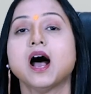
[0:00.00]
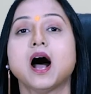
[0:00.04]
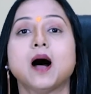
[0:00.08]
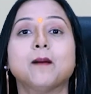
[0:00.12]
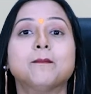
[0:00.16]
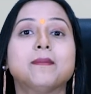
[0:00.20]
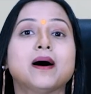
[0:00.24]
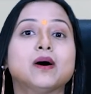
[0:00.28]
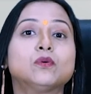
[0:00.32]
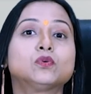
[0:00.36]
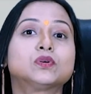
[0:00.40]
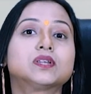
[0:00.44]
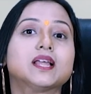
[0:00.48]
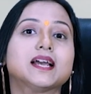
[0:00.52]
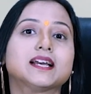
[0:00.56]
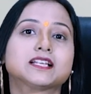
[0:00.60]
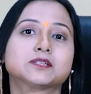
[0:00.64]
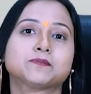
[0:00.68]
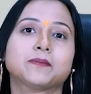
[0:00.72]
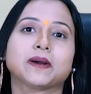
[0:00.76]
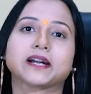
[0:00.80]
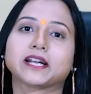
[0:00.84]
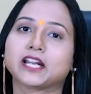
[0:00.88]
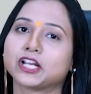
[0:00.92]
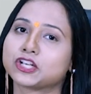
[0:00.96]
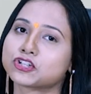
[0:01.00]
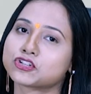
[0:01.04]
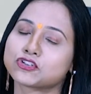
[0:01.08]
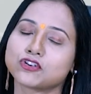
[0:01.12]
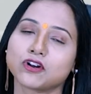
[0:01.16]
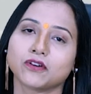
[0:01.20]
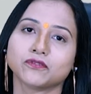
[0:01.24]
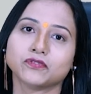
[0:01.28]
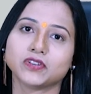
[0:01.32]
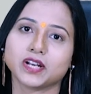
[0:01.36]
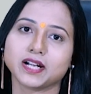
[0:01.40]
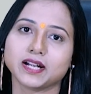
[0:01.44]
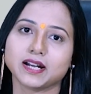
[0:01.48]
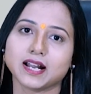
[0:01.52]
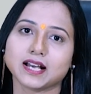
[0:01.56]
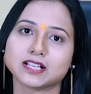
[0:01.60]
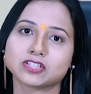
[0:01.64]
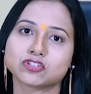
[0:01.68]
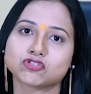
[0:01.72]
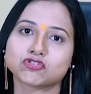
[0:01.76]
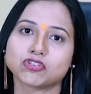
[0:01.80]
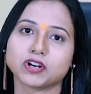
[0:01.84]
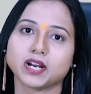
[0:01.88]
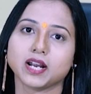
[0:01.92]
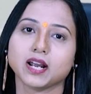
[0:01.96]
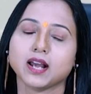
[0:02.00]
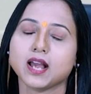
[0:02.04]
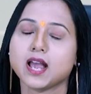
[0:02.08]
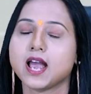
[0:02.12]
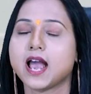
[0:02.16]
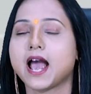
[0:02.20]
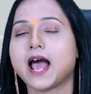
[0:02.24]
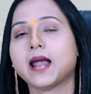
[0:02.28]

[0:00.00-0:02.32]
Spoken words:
about the expectation of the industry.